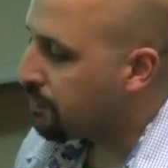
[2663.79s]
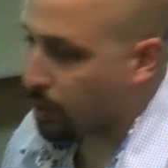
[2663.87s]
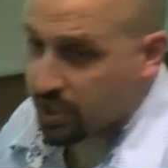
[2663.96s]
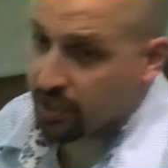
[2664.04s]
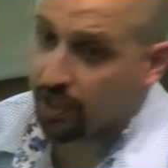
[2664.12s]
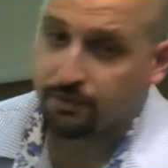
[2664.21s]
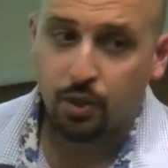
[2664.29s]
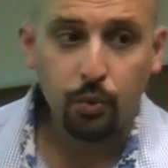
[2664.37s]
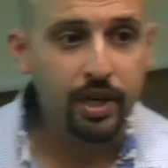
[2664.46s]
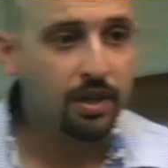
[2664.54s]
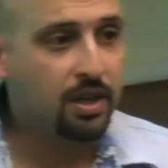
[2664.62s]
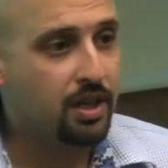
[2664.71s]
fortunate enough to
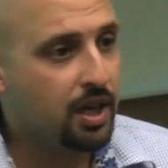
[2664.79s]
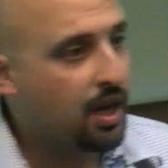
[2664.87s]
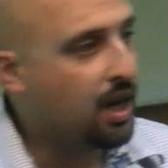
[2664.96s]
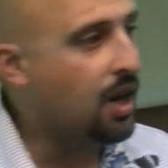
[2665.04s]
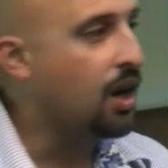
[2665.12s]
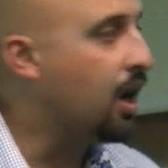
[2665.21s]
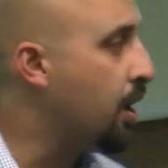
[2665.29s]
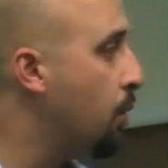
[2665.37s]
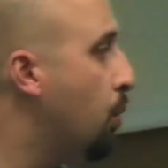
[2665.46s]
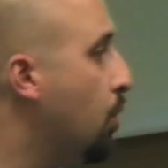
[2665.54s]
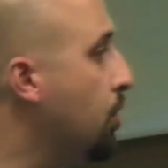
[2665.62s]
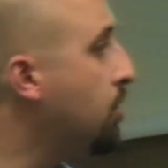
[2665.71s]
win an
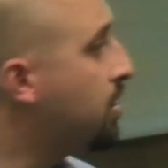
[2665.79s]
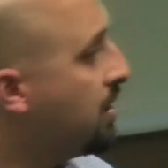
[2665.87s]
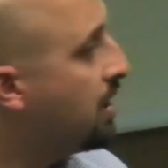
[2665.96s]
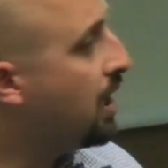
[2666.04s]
award